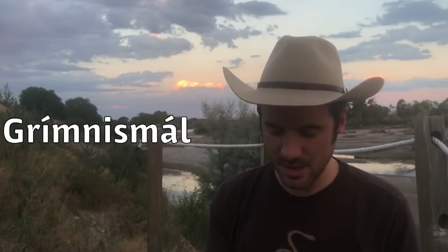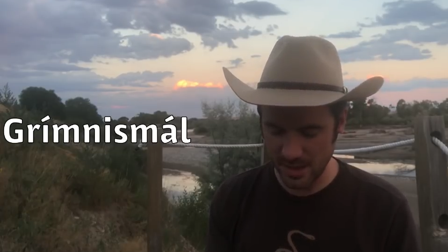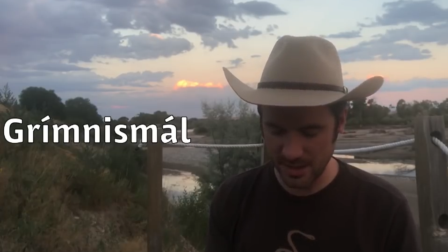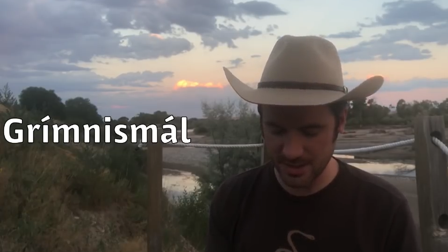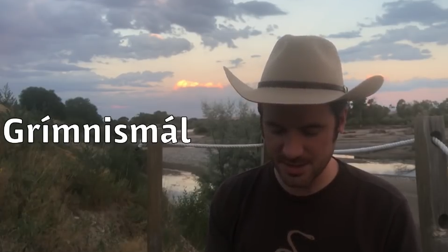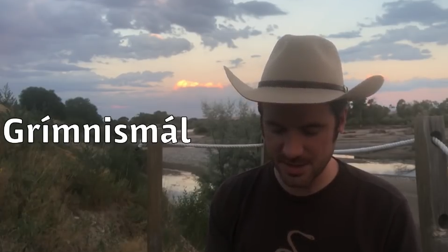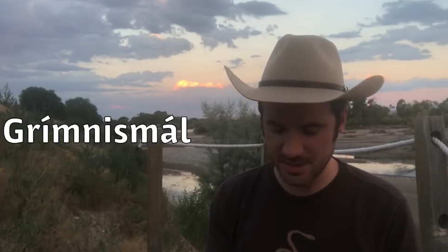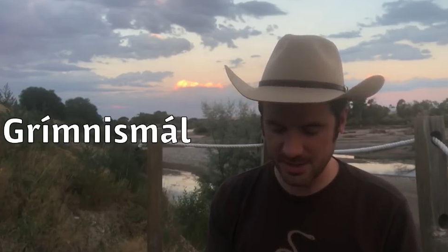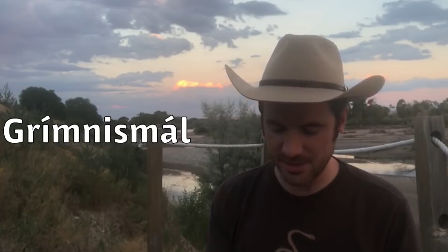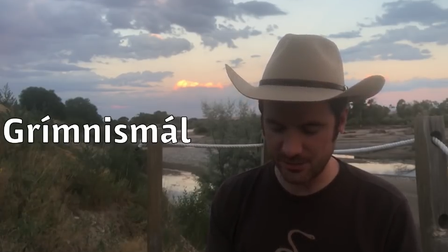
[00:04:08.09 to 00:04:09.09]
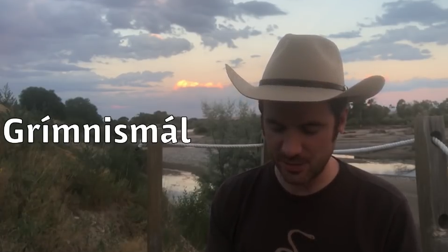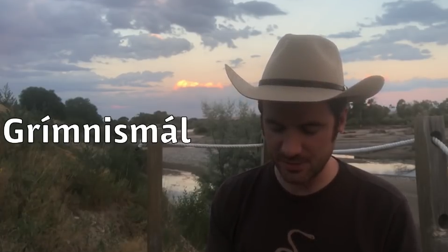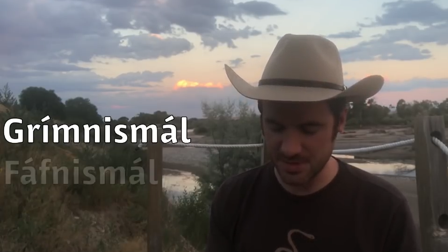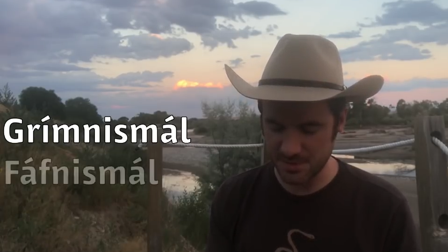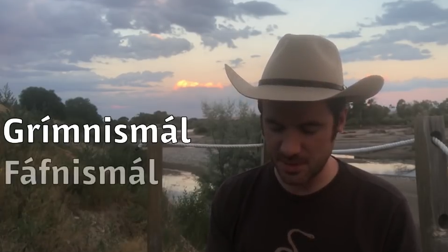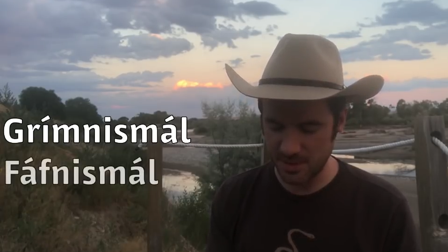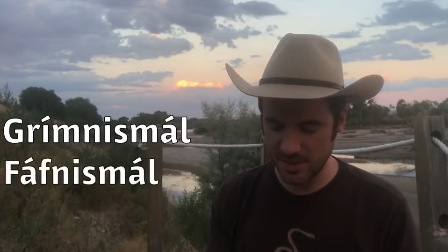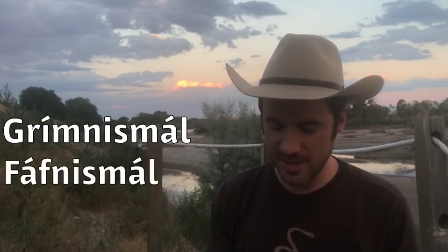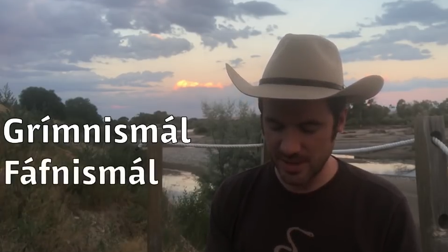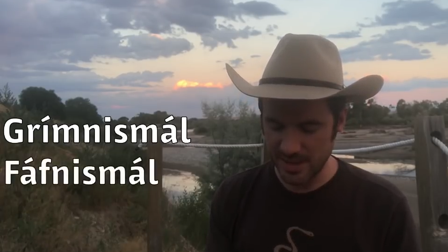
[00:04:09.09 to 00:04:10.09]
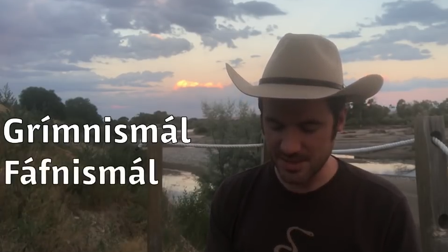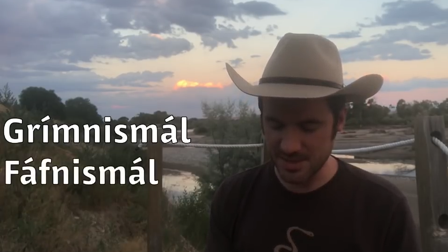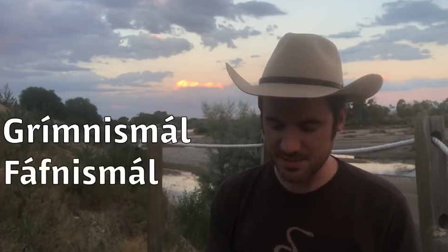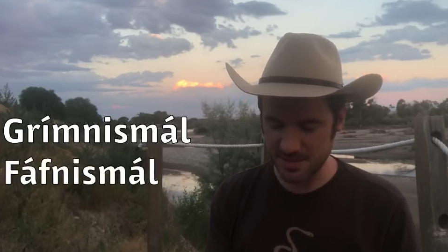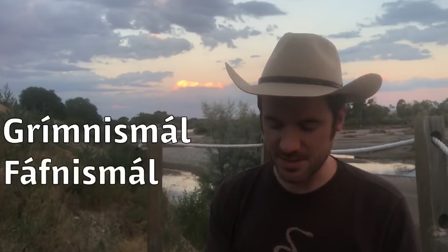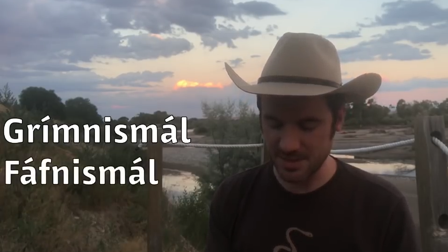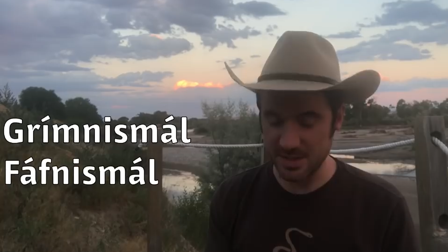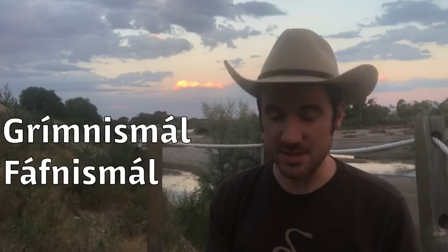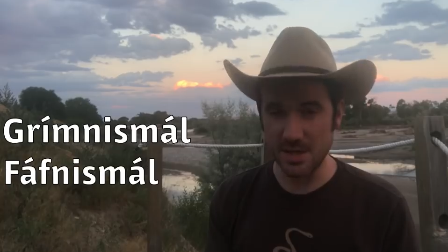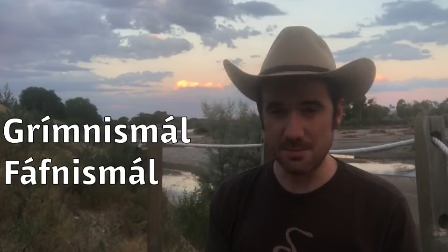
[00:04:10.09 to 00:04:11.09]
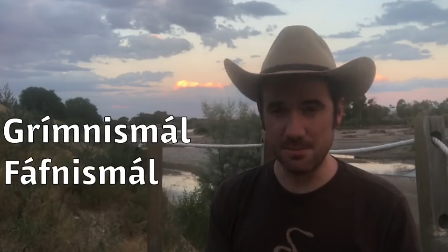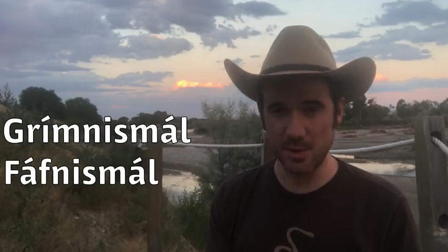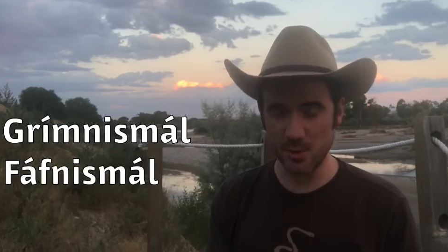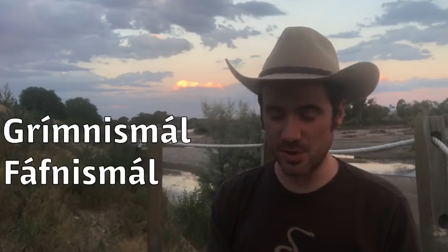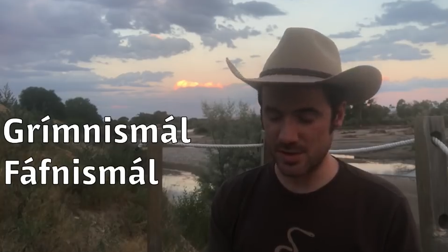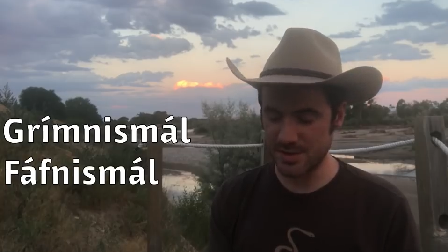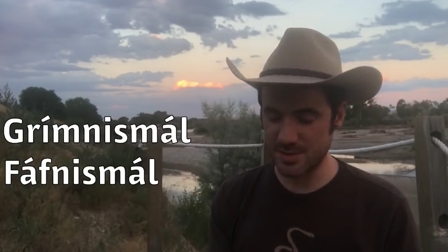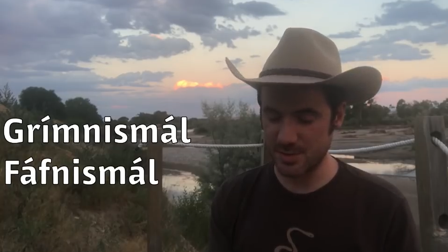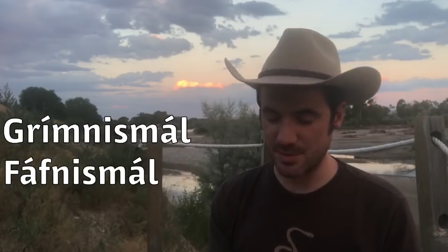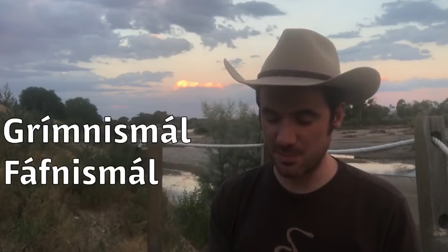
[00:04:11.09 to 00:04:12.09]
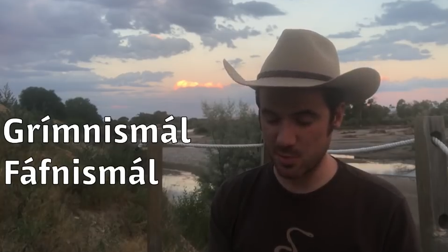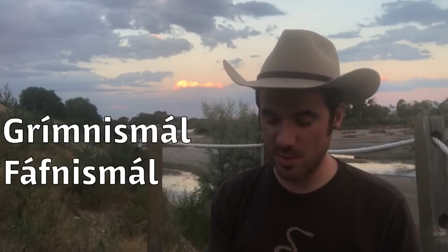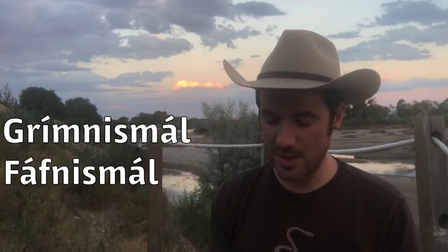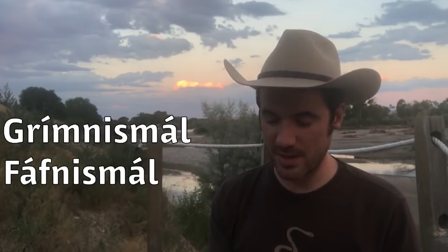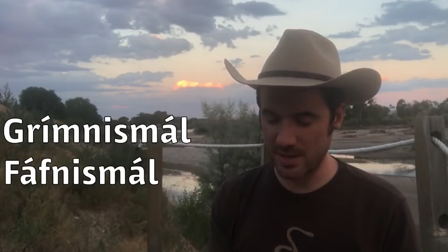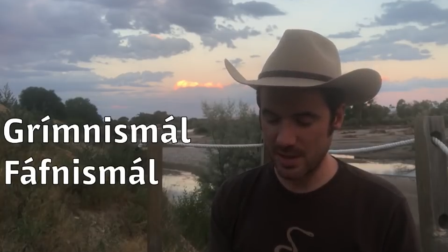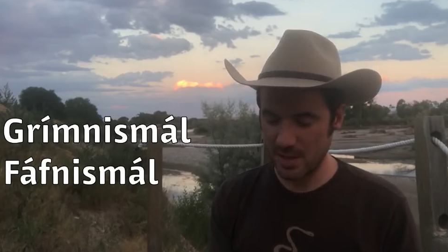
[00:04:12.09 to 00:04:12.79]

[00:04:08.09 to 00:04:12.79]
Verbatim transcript: And uh, then in Mall, it's just mentioned that Bilrost is going to break